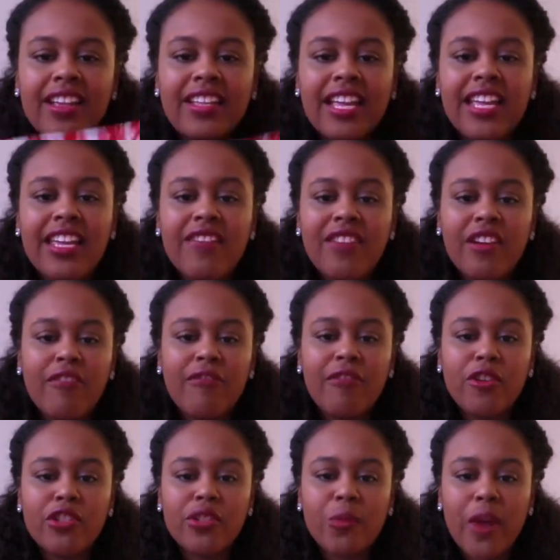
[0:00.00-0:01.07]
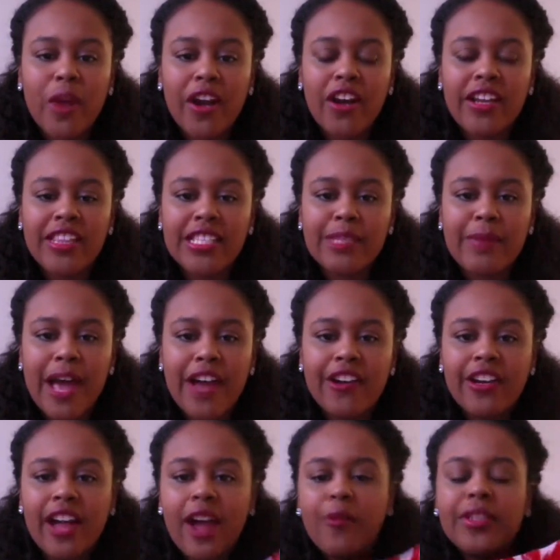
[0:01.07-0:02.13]
Like even a full sweater in this
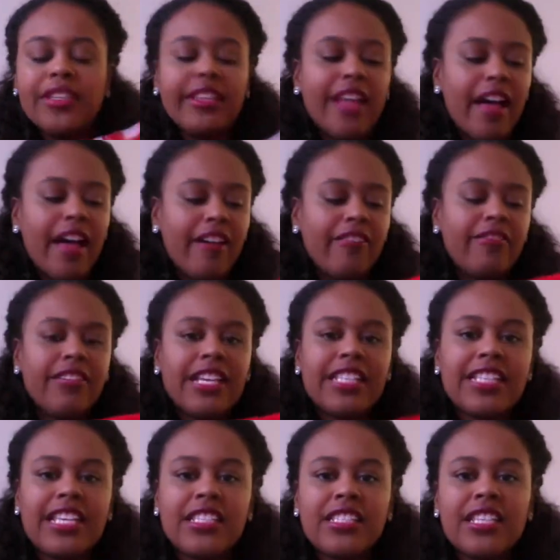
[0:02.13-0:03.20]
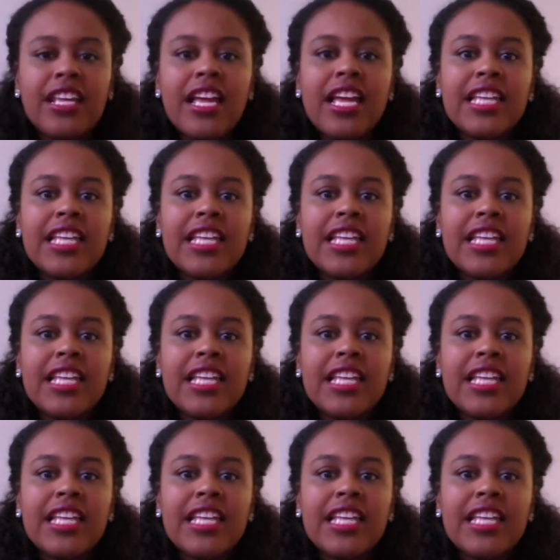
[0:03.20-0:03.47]
pattern, I would love because it's